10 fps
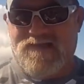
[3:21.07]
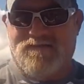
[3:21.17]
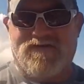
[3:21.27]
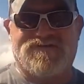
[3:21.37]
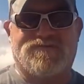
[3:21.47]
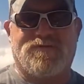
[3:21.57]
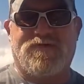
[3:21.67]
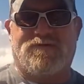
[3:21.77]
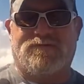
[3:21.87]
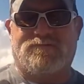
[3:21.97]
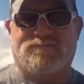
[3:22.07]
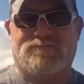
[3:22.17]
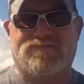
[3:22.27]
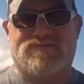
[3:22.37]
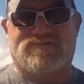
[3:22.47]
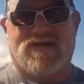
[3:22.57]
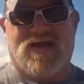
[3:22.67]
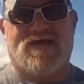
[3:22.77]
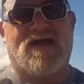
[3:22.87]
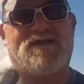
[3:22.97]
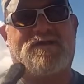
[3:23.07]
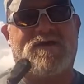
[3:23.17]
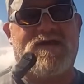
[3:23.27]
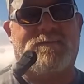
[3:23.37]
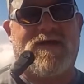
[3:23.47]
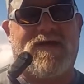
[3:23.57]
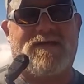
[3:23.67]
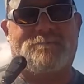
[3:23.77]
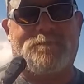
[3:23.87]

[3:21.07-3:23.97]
This reel was, I got it on eBay.